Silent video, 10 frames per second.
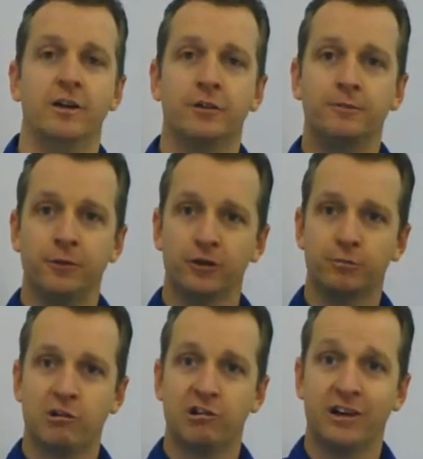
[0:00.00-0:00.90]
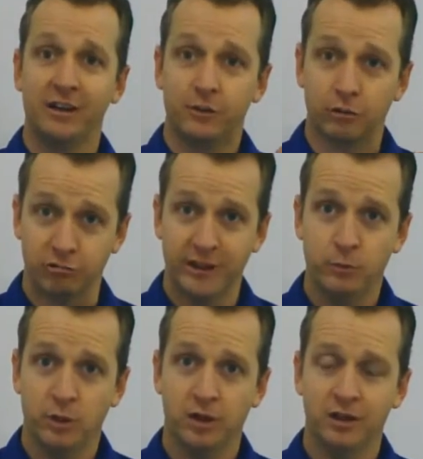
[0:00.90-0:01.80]
The first priority is to read
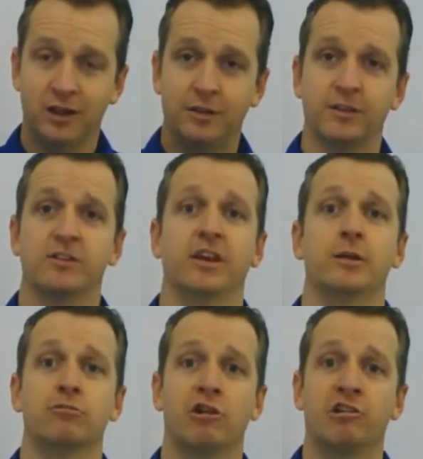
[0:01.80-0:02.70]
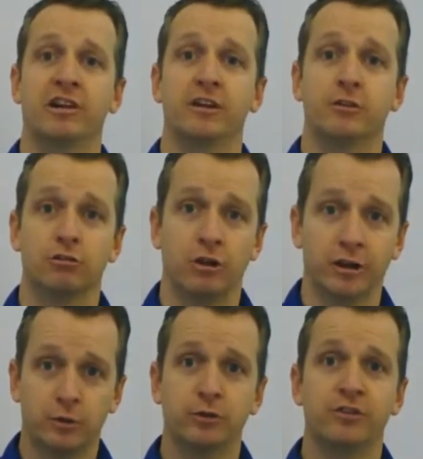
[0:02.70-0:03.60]
well, the second priority is to
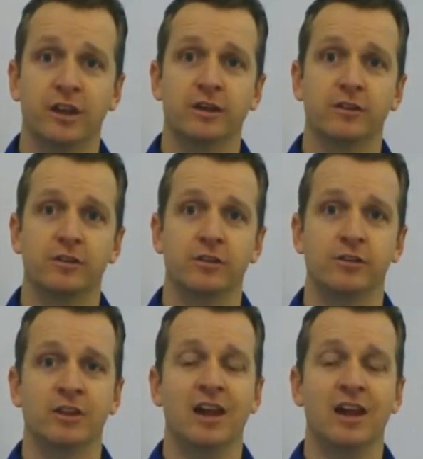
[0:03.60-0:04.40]
write good sentences,